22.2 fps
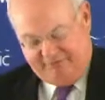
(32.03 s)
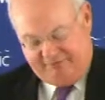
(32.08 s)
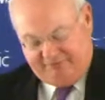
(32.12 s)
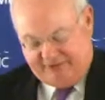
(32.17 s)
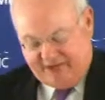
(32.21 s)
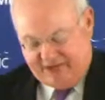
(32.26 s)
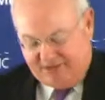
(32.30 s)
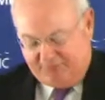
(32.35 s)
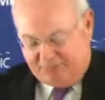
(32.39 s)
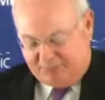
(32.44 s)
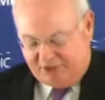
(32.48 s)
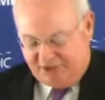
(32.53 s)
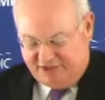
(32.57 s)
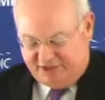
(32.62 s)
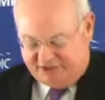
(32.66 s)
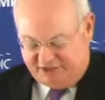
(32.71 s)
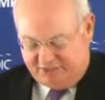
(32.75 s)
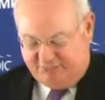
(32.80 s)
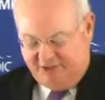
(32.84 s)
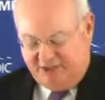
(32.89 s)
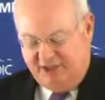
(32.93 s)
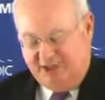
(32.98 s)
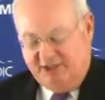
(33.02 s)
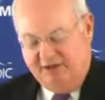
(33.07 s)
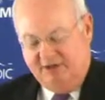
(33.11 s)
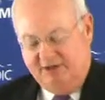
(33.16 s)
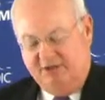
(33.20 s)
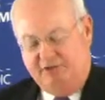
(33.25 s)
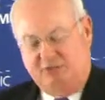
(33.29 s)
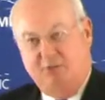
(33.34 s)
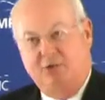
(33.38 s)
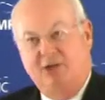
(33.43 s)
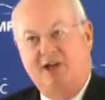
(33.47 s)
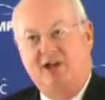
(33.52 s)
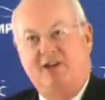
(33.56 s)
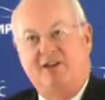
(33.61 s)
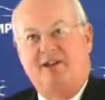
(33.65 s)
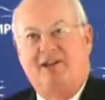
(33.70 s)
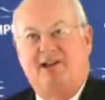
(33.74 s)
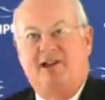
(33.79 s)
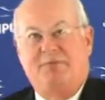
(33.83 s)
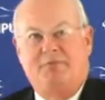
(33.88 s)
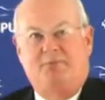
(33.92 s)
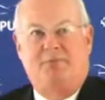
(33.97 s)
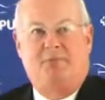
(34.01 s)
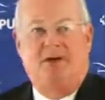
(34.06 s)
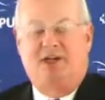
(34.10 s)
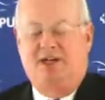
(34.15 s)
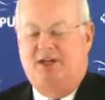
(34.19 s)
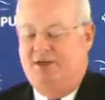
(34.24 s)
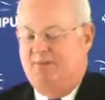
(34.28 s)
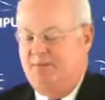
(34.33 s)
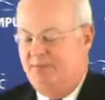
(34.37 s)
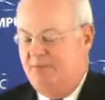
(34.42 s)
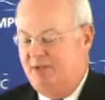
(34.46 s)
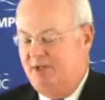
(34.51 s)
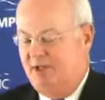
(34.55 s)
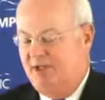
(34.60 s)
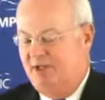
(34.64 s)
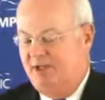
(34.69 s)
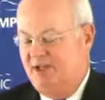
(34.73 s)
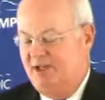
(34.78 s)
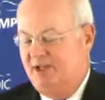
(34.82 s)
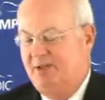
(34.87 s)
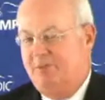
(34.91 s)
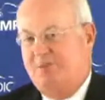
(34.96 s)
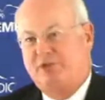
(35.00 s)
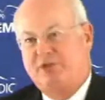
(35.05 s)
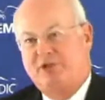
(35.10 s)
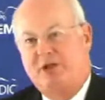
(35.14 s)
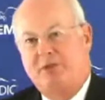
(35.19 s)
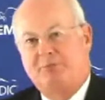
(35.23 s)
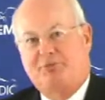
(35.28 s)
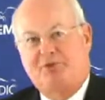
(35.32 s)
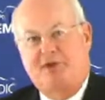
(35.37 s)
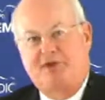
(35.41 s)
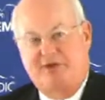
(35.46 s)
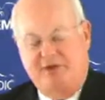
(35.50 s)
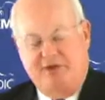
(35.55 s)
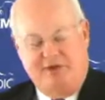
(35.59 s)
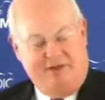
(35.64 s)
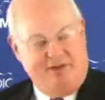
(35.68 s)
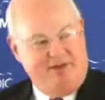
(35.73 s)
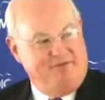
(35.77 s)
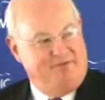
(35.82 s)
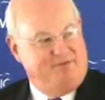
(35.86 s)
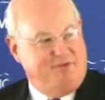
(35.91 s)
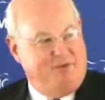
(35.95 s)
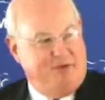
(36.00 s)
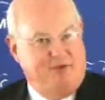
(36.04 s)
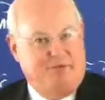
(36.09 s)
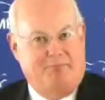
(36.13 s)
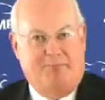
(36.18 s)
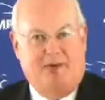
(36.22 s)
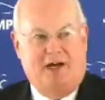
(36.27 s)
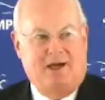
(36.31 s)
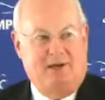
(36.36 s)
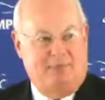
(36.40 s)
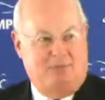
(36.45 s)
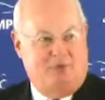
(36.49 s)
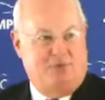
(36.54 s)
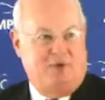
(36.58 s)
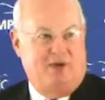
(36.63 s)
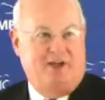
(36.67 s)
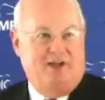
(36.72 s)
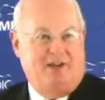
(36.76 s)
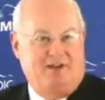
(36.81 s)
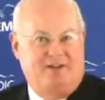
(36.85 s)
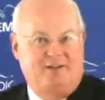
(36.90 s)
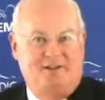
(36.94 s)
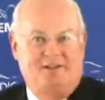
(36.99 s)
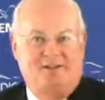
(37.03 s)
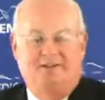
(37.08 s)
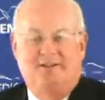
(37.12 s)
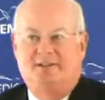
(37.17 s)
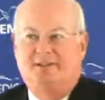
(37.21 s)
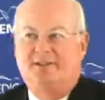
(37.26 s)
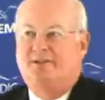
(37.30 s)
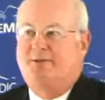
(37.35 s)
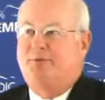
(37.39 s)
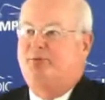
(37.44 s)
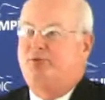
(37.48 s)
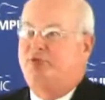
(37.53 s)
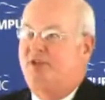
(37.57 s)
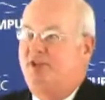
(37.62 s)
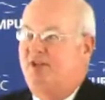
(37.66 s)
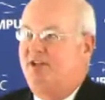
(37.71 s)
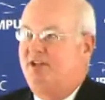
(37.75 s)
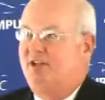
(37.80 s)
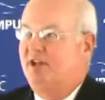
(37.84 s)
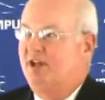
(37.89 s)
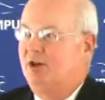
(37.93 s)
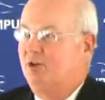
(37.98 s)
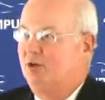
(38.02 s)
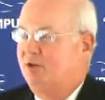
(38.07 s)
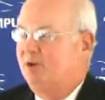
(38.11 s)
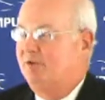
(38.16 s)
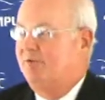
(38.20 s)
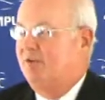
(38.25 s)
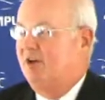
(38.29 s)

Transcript: Very pleased to be here as well, and I'm substituting for Bob Quick, CEO of